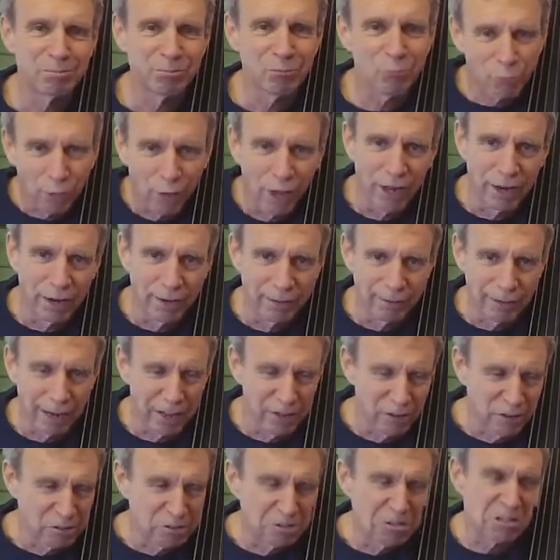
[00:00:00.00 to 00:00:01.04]
fun
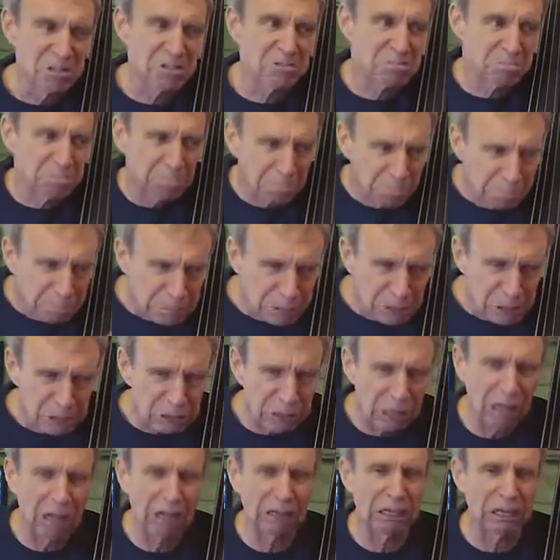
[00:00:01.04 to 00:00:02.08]
rather than just
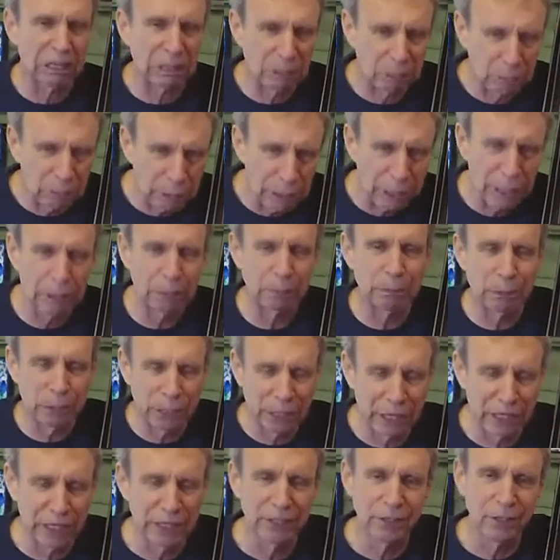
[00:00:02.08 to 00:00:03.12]
slogging away
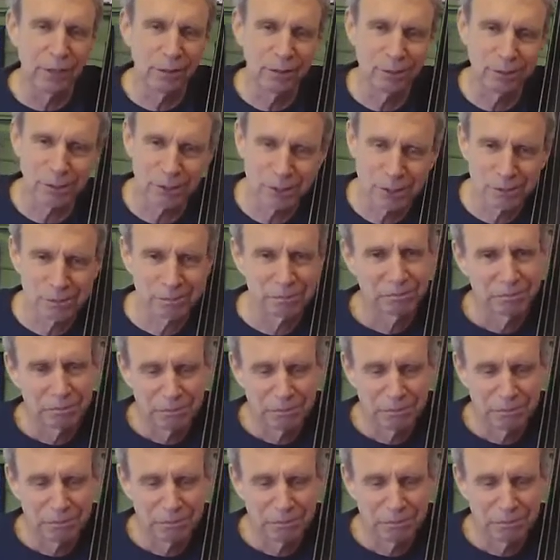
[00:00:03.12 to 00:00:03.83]
playing notes.